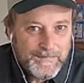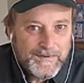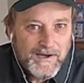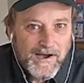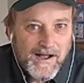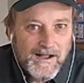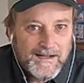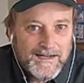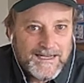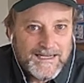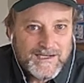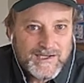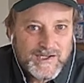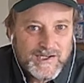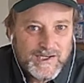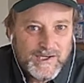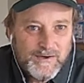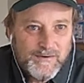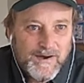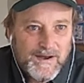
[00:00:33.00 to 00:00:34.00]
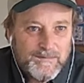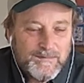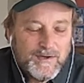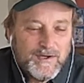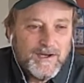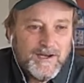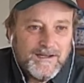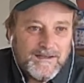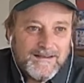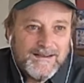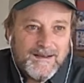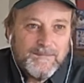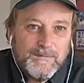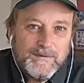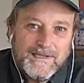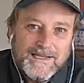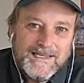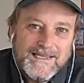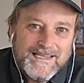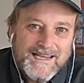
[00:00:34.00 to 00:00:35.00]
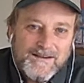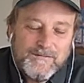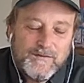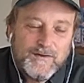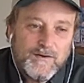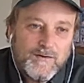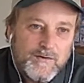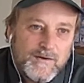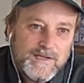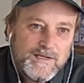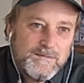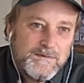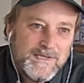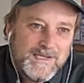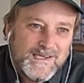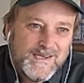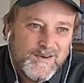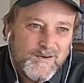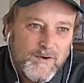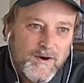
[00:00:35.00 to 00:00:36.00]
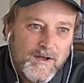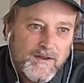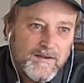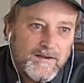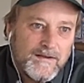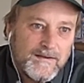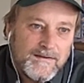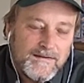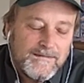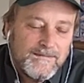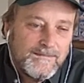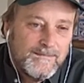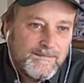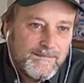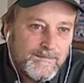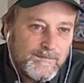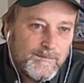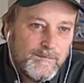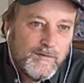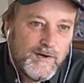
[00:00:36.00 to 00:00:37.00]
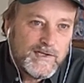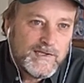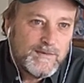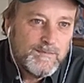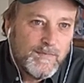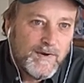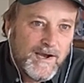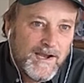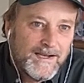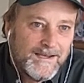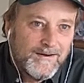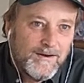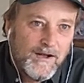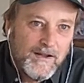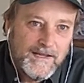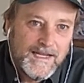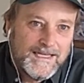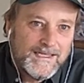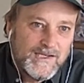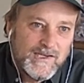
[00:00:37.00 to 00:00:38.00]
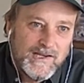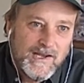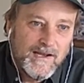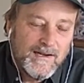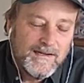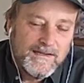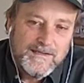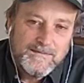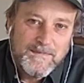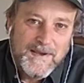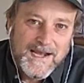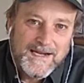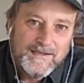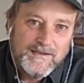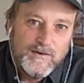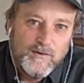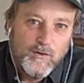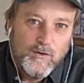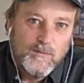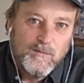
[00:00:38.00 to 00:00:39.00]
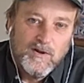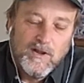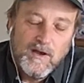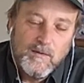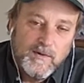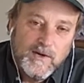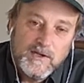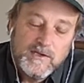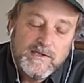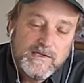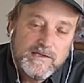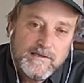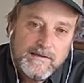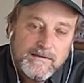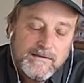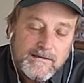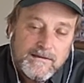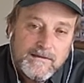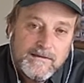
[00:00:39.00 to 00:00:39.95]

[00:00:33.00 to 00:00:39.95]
Happy holidays to you. I'm good. A couple days after Christmas, so all the present buying and all that's done. It's back to normal almost.